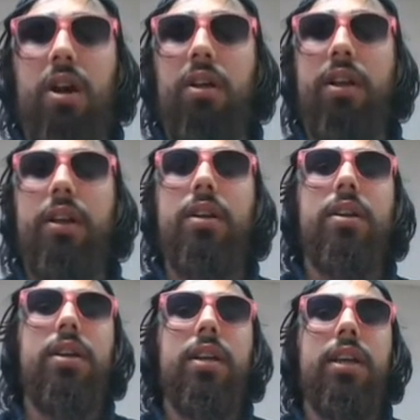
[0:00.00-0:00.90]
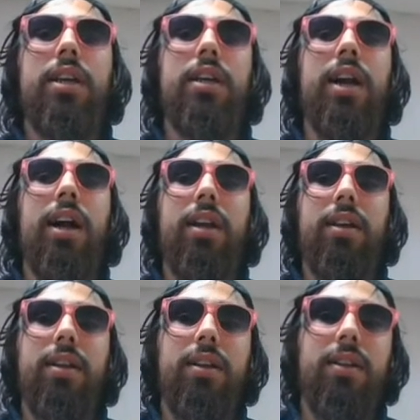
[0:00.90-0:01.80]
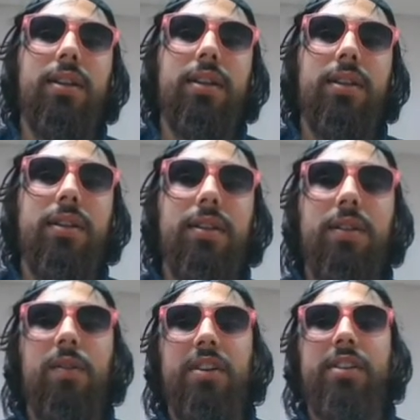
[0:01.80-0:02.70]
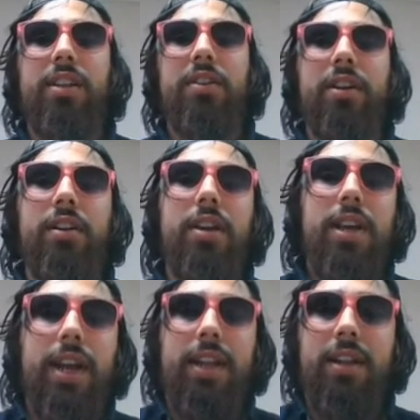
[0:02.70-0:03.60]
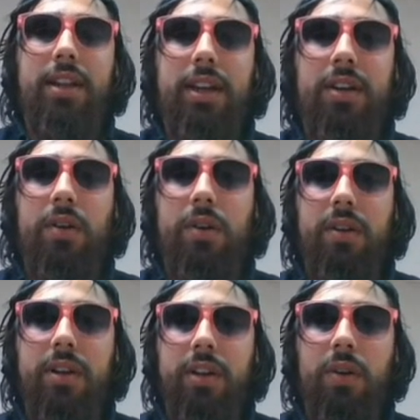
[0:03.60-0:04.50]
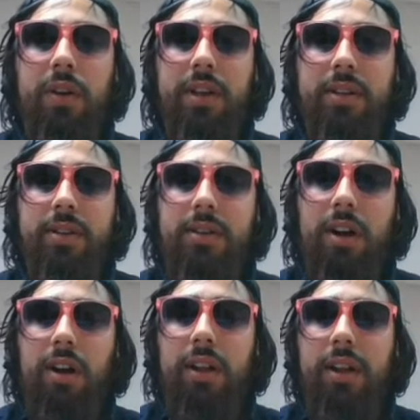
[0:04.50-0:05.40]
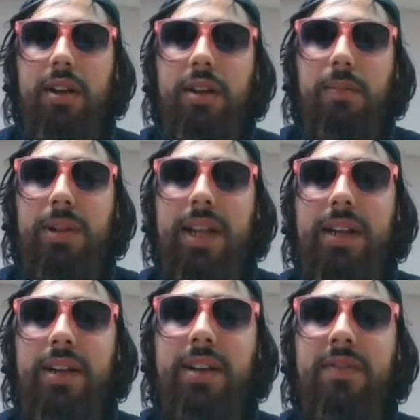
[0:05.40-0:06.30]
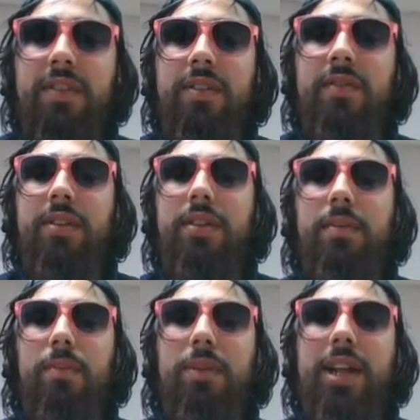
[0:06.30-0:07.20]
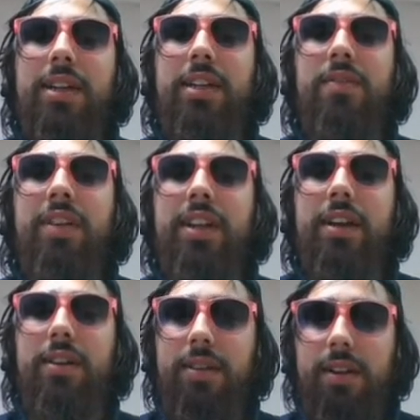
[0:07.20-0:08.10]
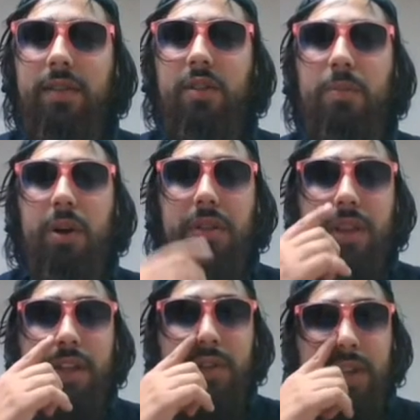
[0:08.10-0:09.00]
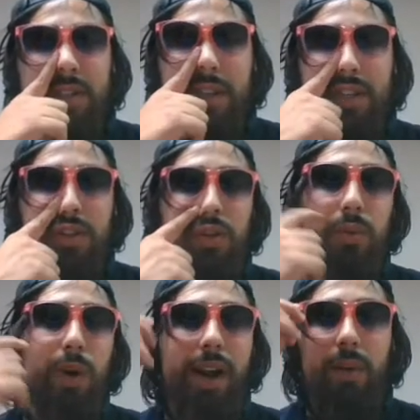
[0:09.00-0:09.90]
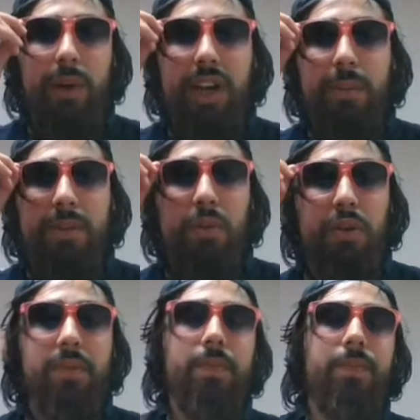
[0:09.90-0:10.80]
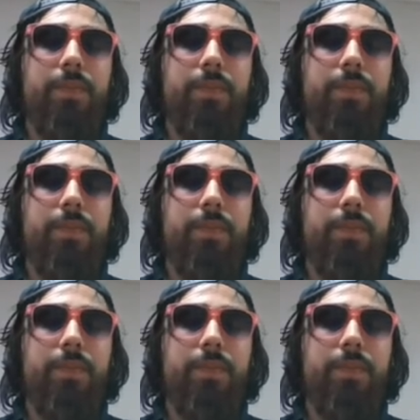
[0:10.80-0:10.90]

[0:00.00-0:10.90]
call it Ikigai. Hopefully I said that correctly. And the Nicoyans call it Plan de Vida. For both, it translates to why I wake up in the morning.